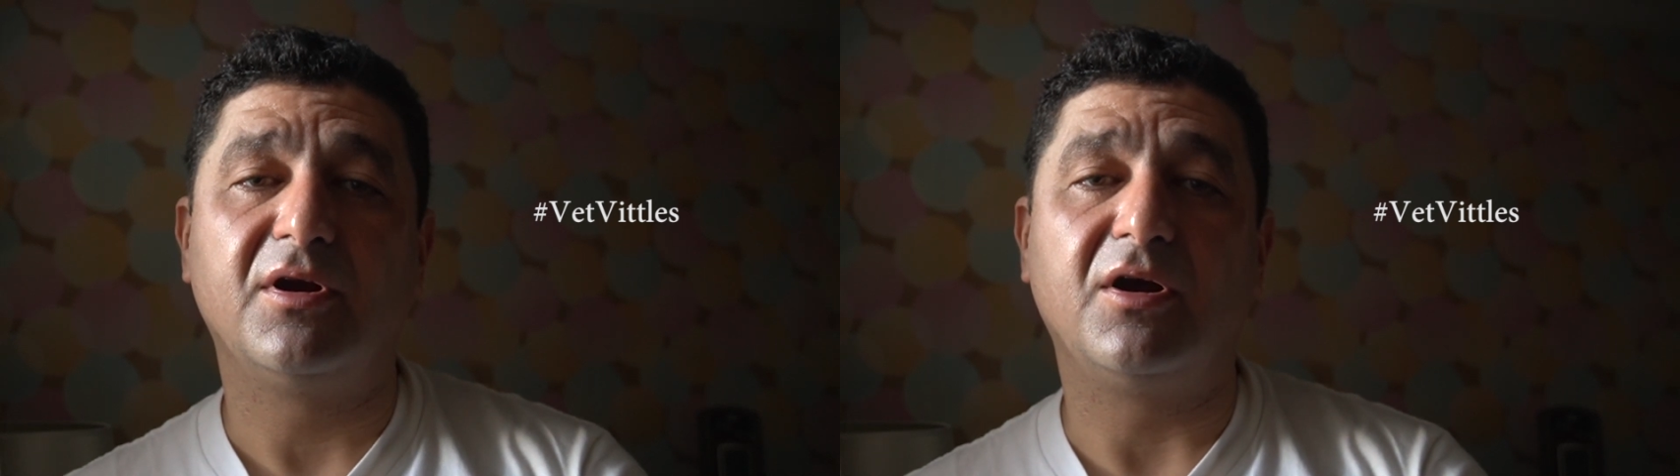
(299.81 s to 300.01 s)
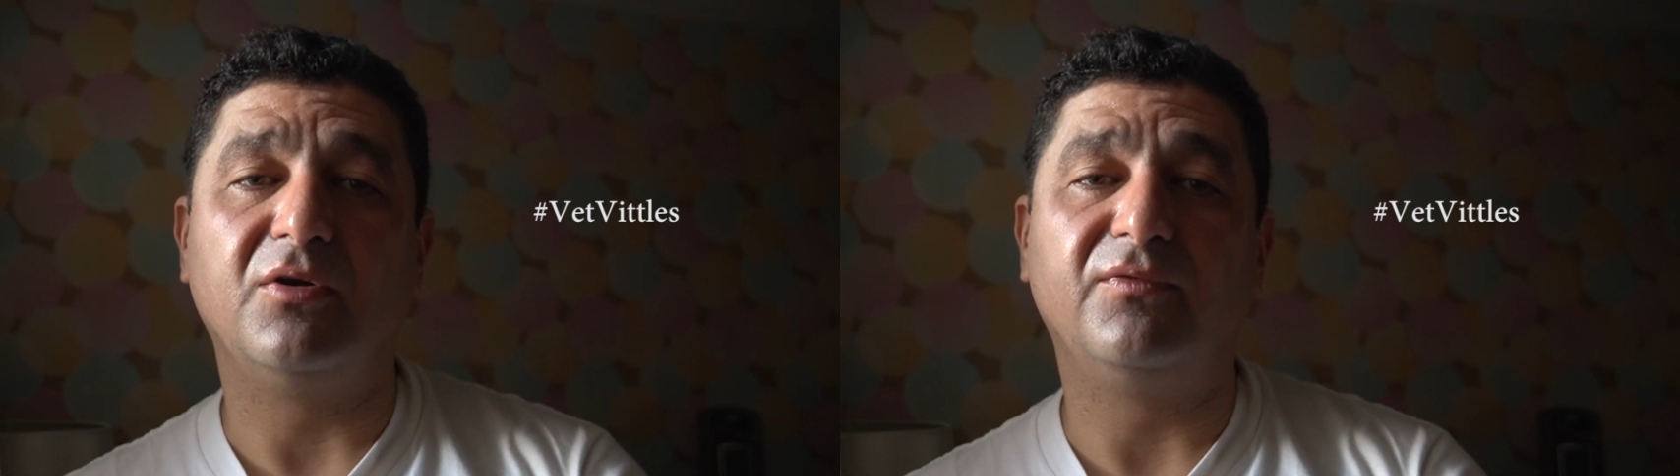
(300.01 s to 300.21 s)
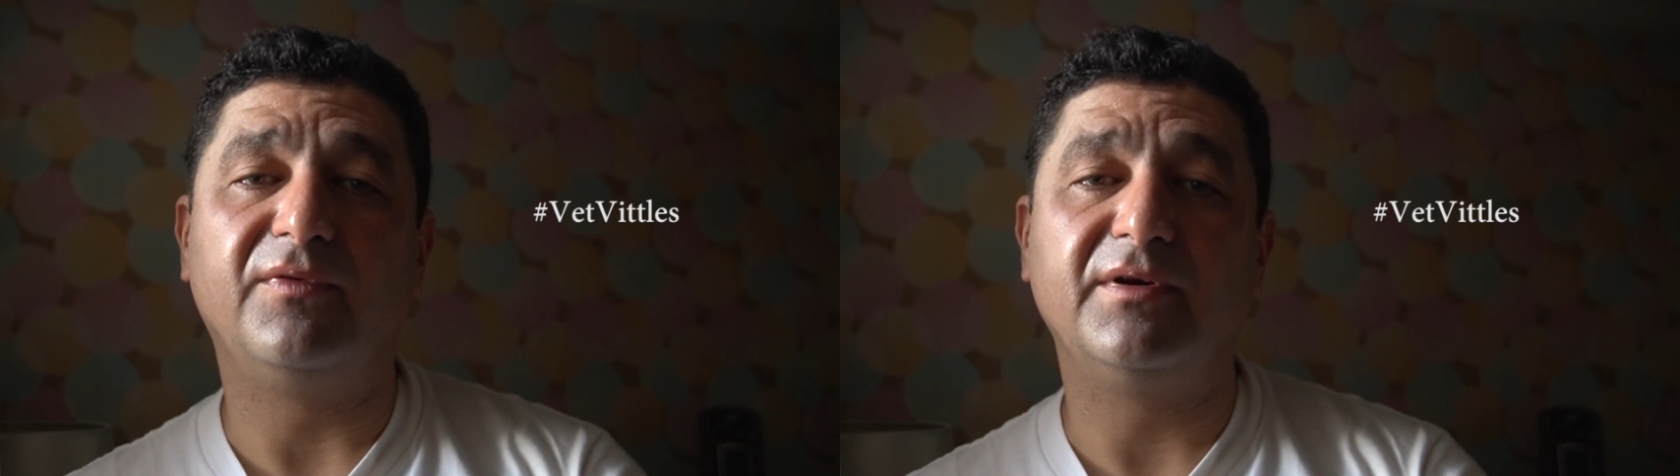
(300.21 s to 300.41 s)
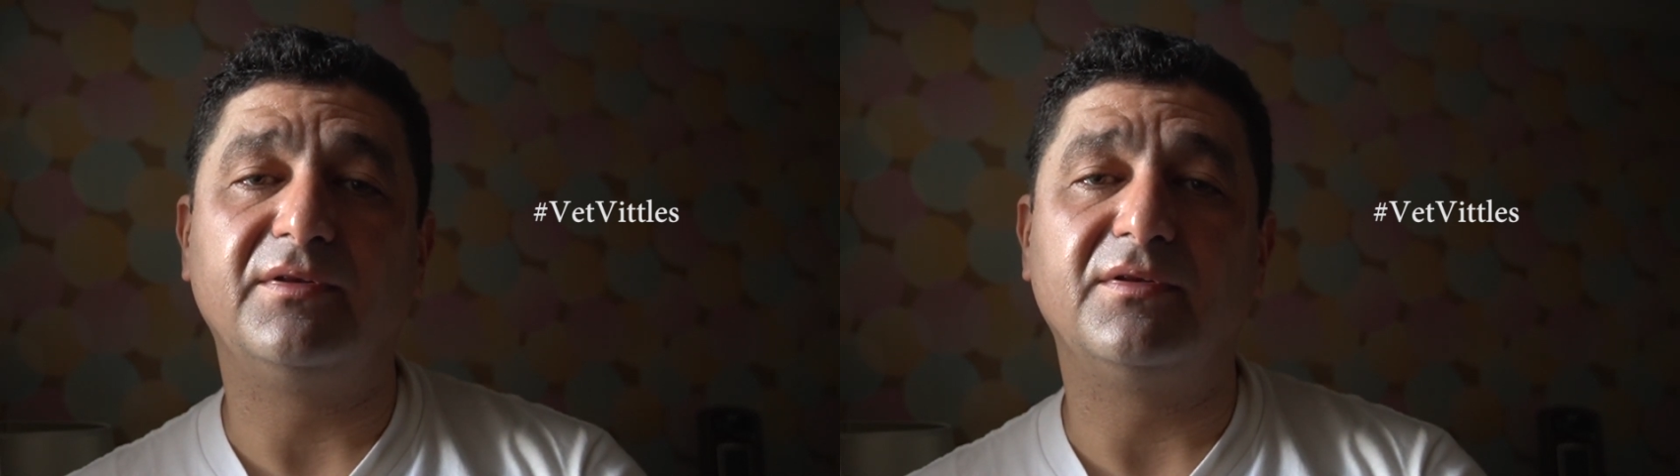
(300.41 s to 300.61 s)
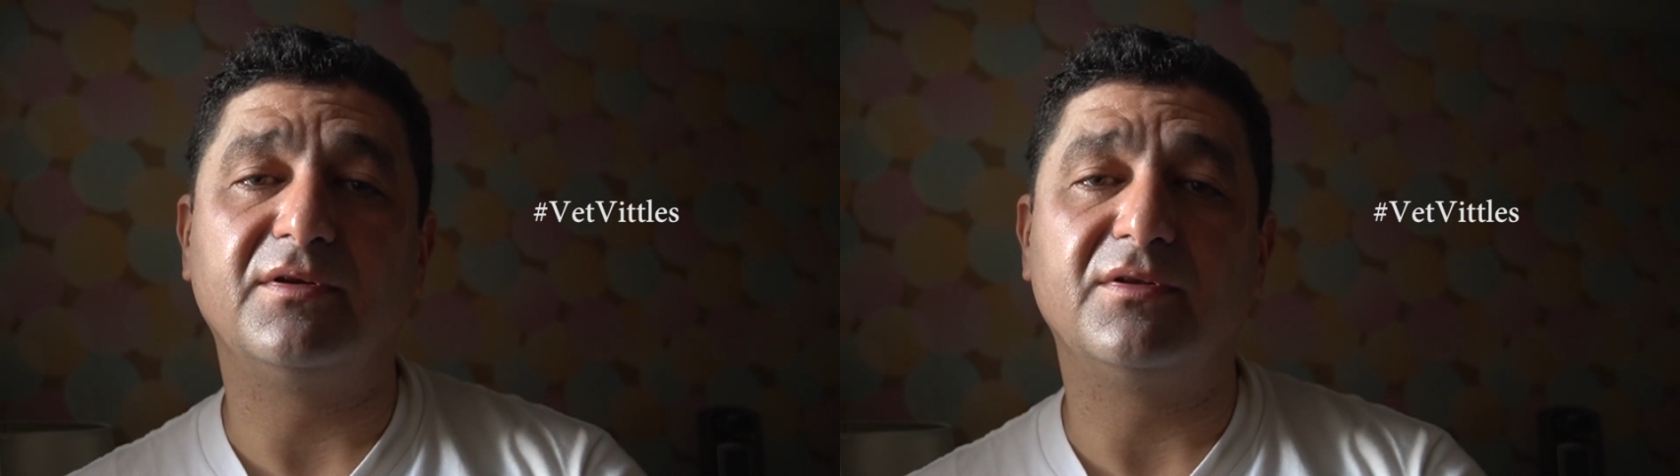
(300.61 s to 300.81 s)
I'll find
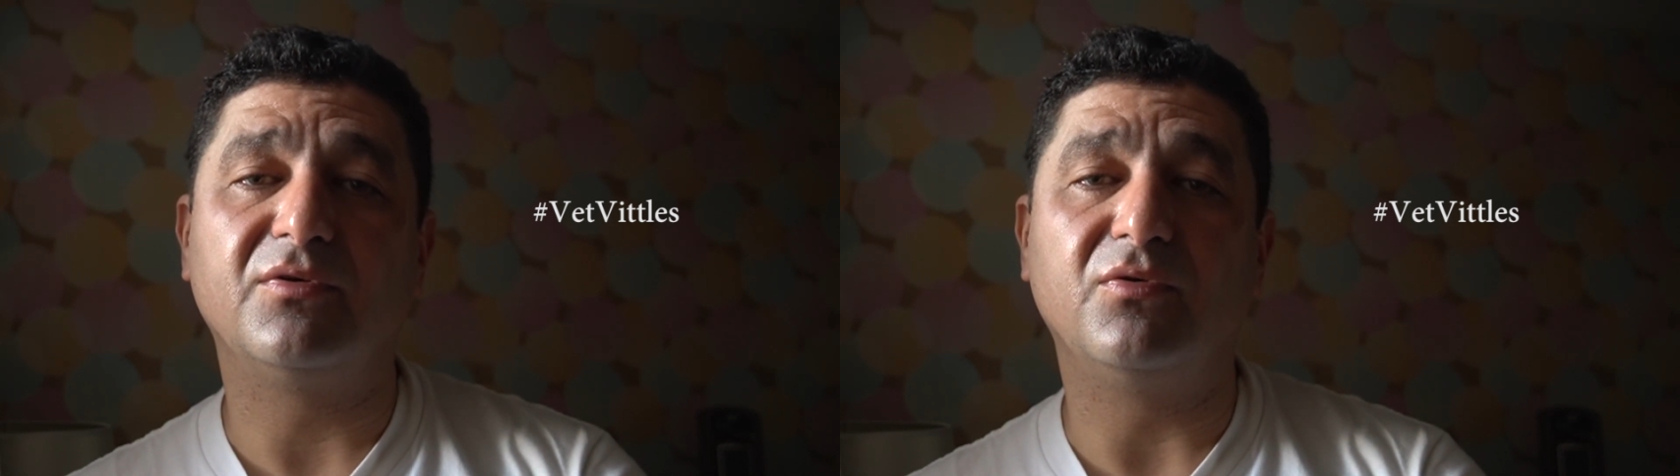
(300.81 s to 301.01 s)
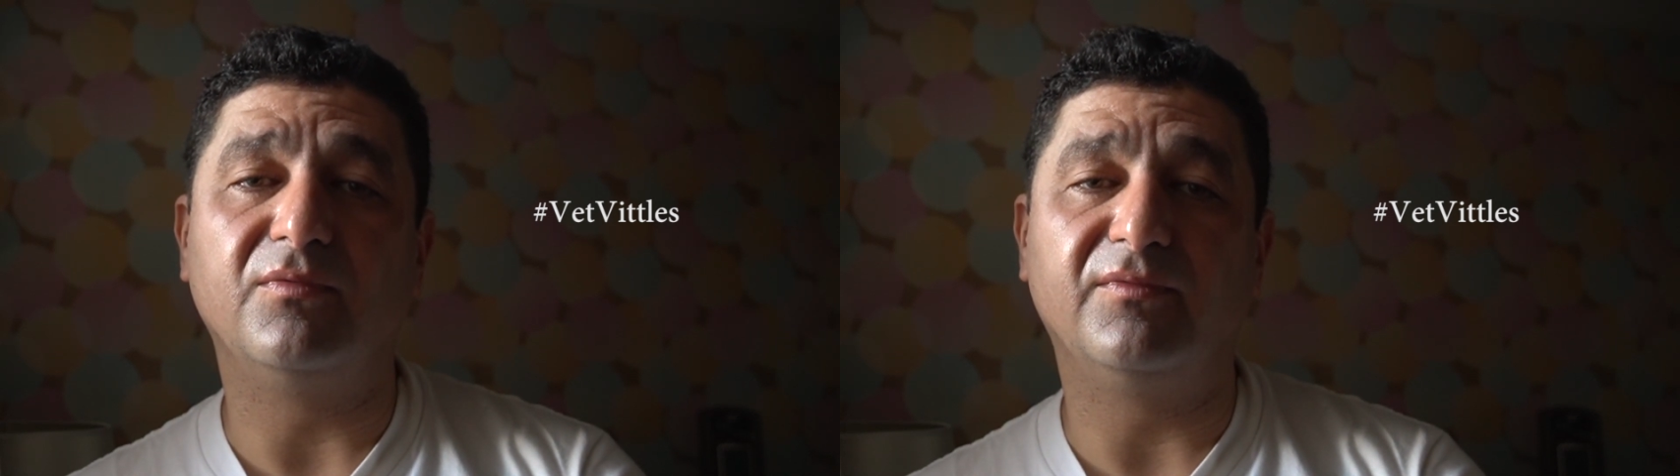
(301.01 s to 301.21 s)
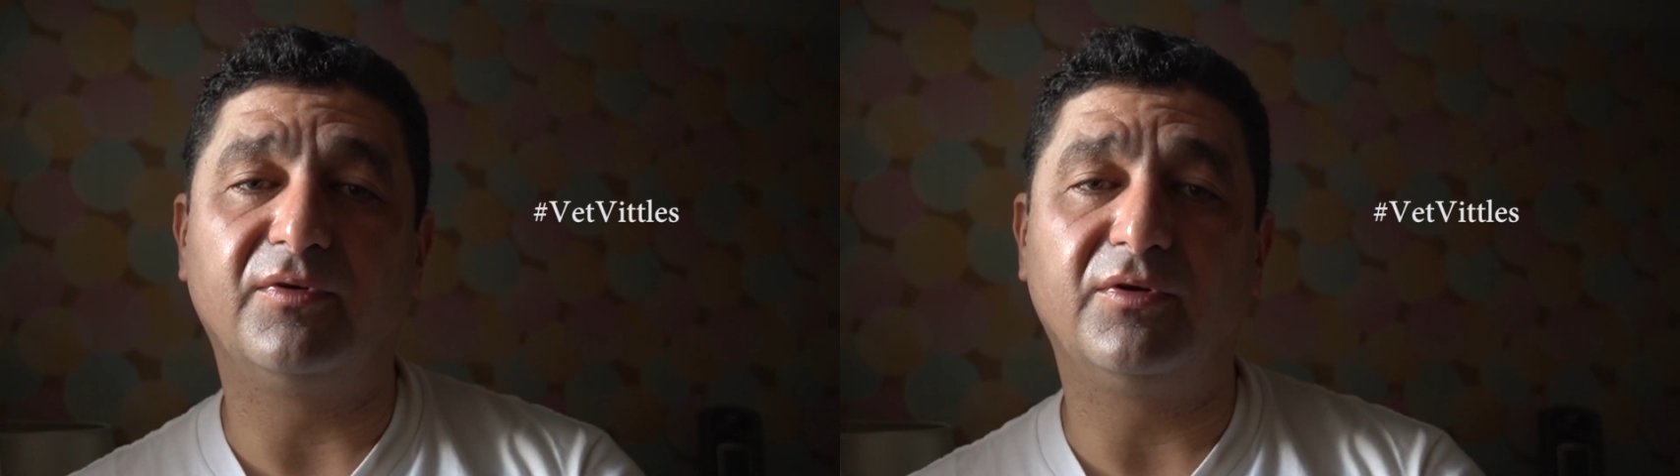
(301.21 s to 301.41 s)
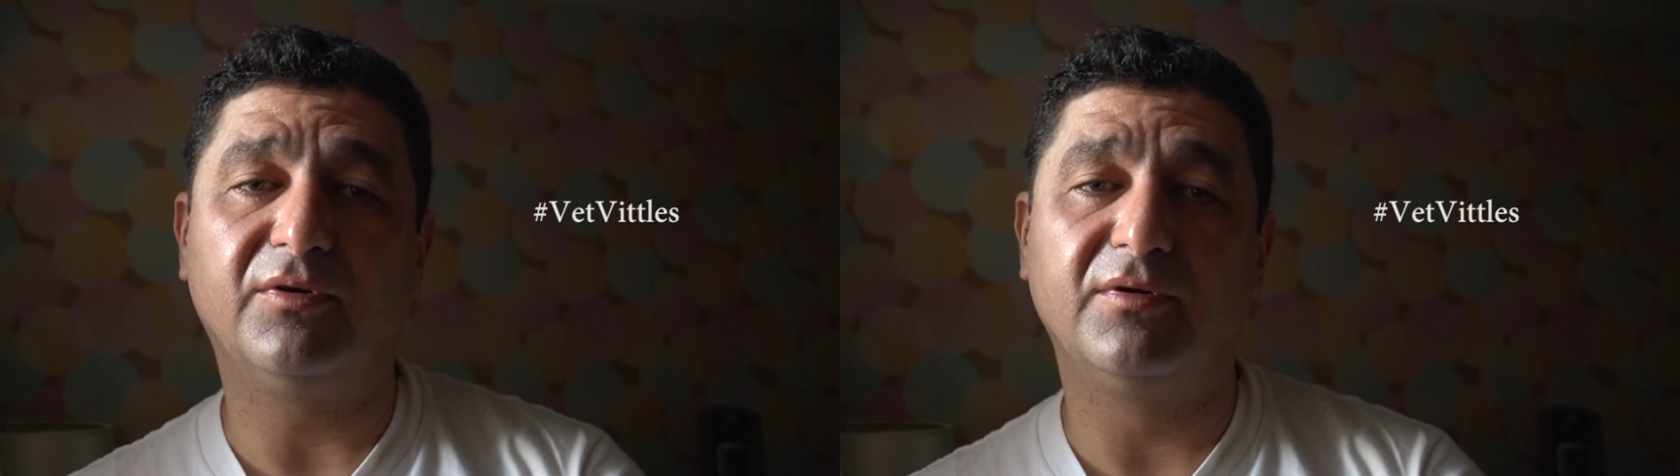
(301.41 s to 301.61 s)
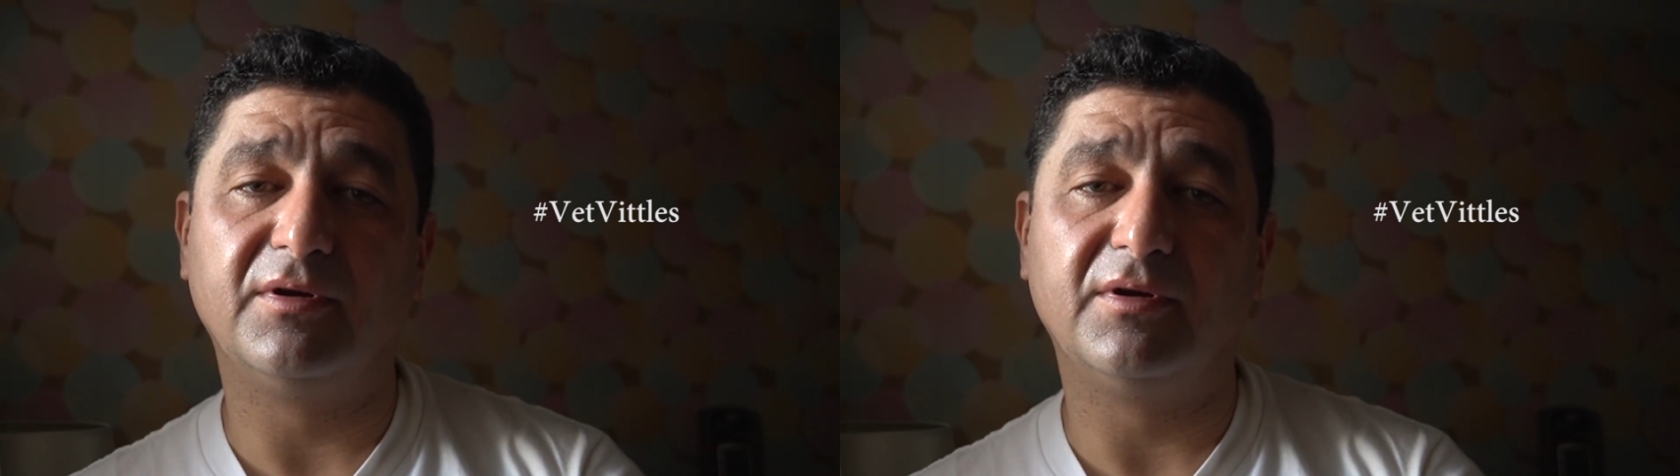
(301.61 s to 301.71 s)
another home for her.